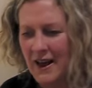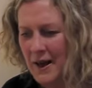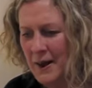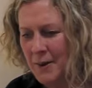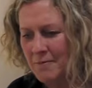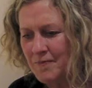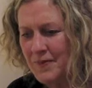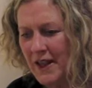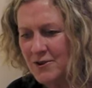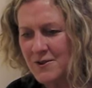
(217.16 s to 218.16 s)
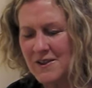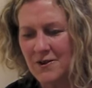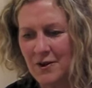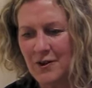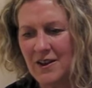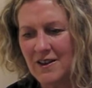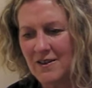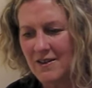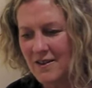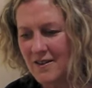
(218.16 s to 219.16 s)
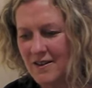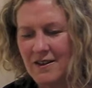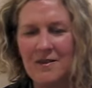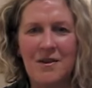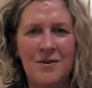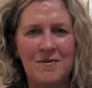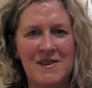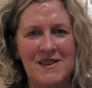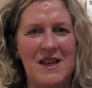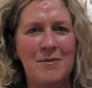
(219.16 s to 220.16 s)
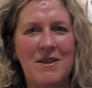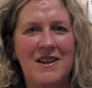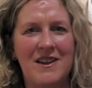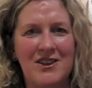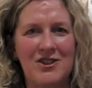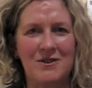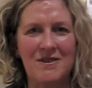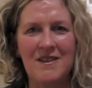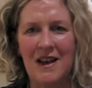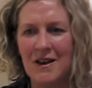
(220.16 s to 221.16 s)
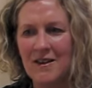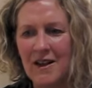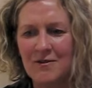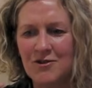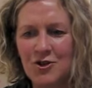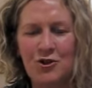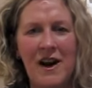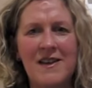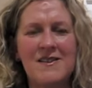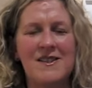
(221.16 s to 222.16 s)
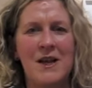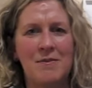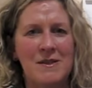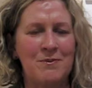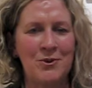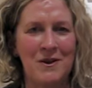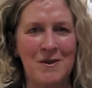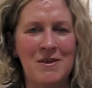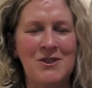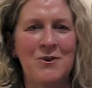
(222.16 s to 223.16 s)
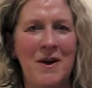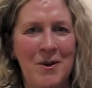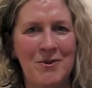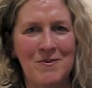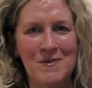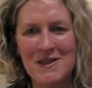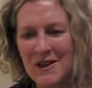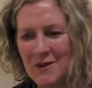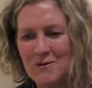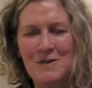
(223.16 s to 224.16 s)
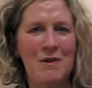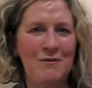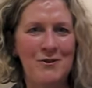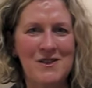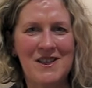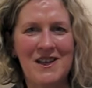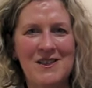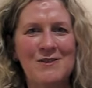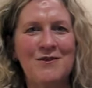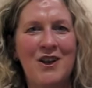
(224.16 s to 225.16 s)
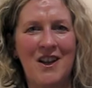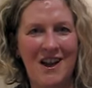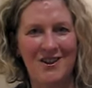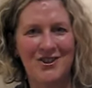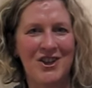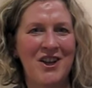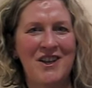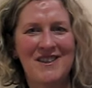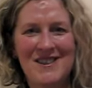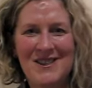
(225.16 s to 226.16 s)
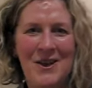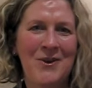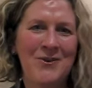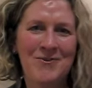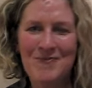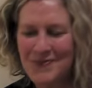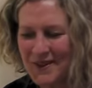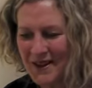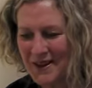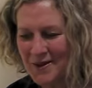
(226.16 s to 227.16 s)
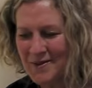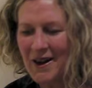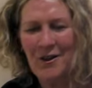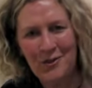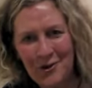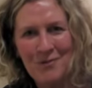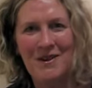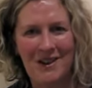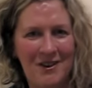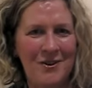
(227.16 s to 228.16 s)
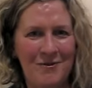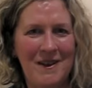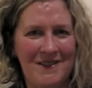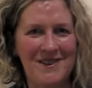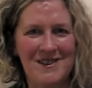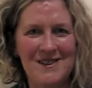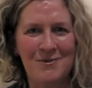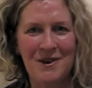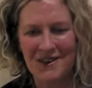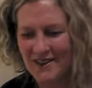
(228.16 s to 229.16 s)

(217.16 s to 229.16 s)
And also I think the stamp collection and trading stamps and putting them into albums was my first taste of collage. So I thought a lot about this when